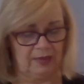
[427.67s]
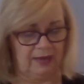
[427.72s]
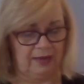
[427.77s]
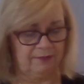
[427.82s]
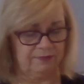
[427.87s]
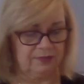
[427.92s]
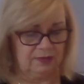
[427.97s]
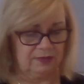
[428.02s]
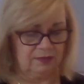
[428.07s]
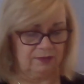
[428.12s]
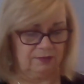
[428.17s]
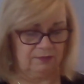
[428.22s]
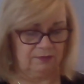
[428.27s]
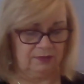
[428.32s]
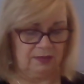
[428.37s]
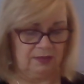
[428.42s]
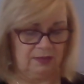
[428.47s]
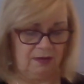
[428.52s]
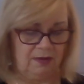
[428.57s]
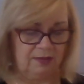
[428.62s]

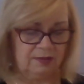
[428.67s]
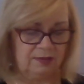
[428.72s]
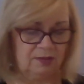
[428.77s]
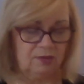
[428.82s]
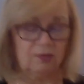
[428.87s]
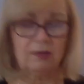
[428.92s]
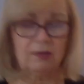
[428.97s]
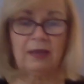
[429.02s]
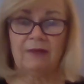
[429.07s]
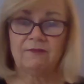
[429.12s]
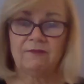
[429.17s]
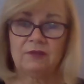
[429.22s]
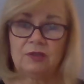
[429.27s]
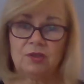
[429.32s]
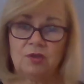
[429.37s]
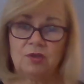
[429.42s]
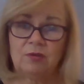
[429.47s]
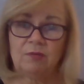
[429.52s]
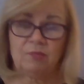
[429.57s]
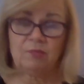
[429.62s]
Absolutely not. So you have to
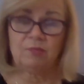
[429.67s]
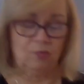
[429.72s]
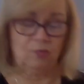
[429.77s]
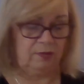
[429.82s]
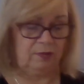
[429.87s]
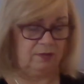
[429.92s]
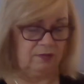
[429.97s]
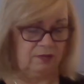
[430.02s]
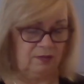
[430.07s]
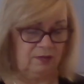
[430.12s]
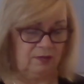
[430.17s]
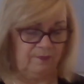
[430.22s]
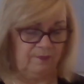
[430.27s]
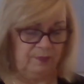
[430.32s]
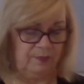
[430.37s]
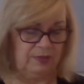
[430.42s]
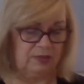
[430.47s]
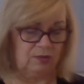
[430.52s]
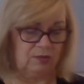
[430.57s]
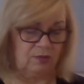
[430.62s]
do it more to
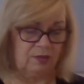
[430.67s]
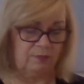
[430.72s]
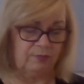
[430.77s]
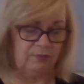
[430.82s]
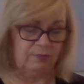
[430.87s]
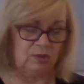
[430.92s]
be started.